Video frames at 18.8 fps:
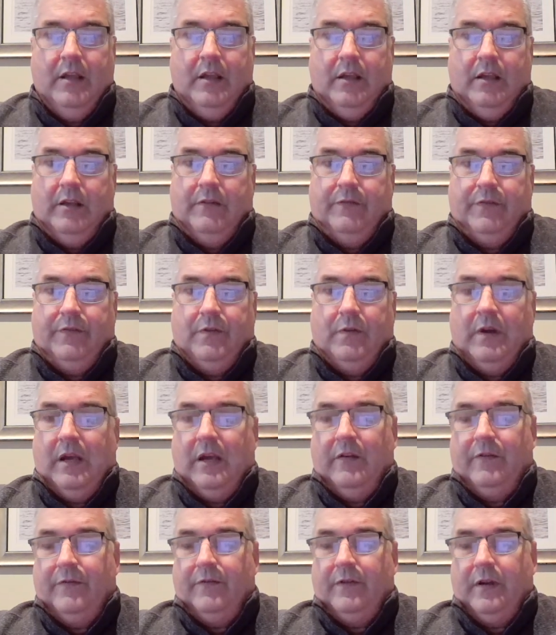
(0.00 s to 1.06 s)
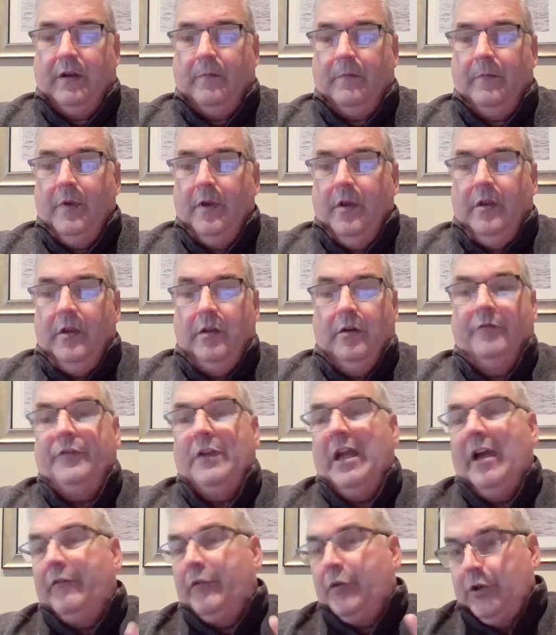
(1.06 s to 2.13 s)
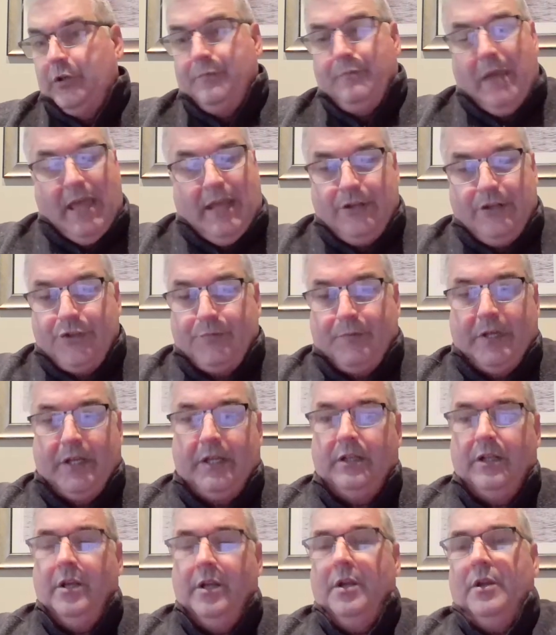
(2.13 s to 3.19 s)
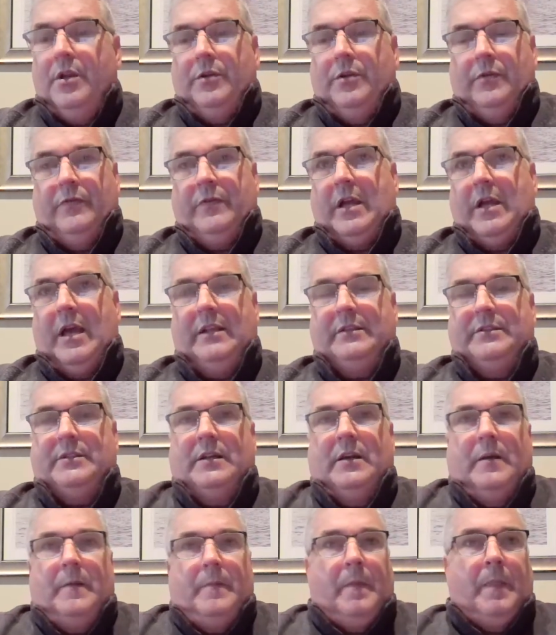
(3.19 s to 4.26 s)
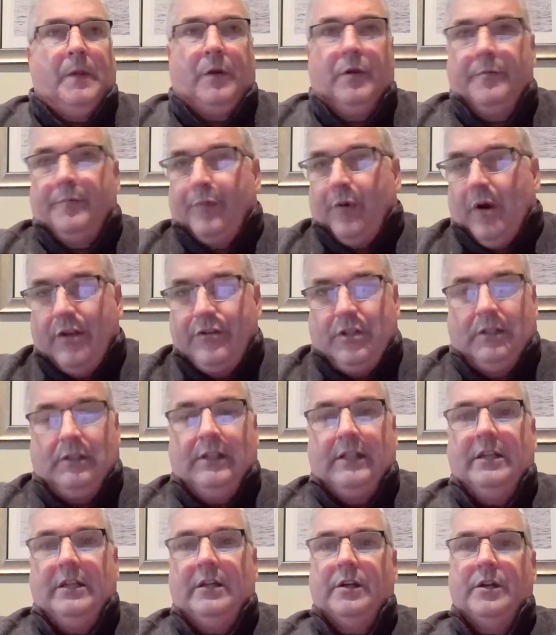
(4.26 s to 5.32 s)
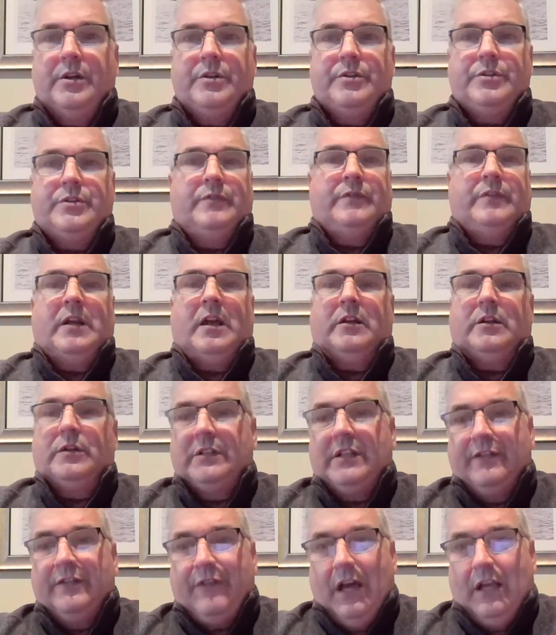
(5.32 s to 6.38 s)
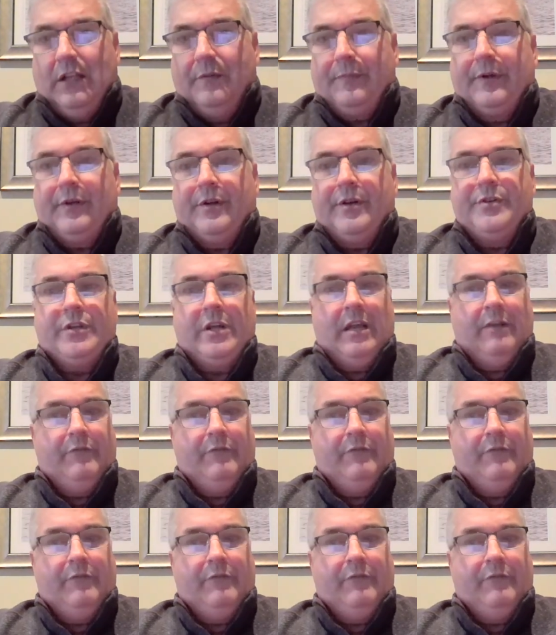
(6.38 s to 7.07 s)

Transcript: if you have, um, you know, if you have good management, you've got um, good project leaders, you've got good developers, you